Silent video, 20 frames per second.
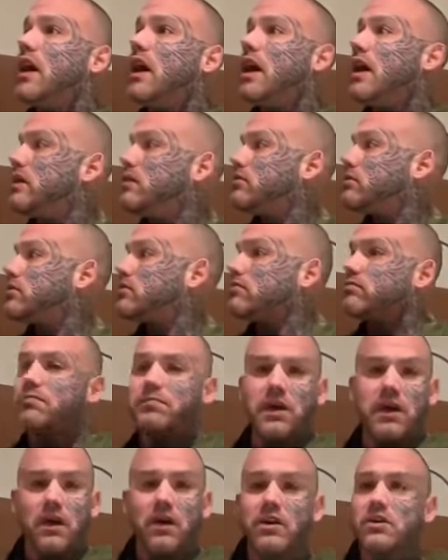And
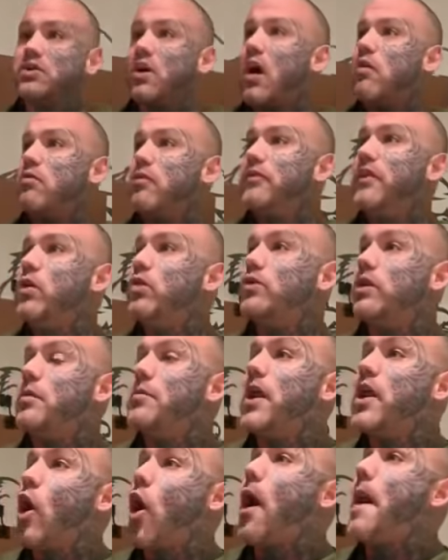because I revealed
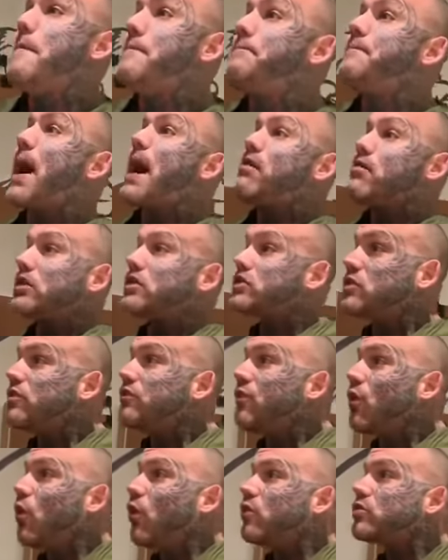them and I embarrassed the
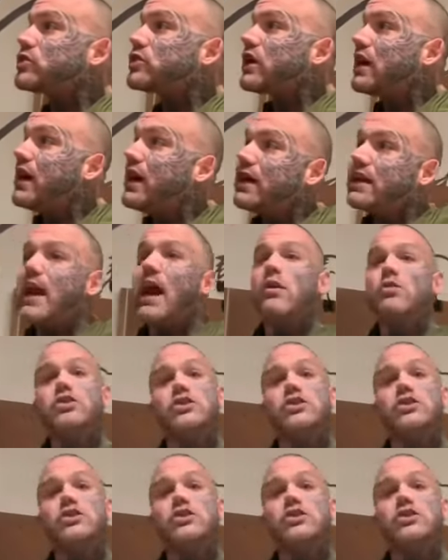force, now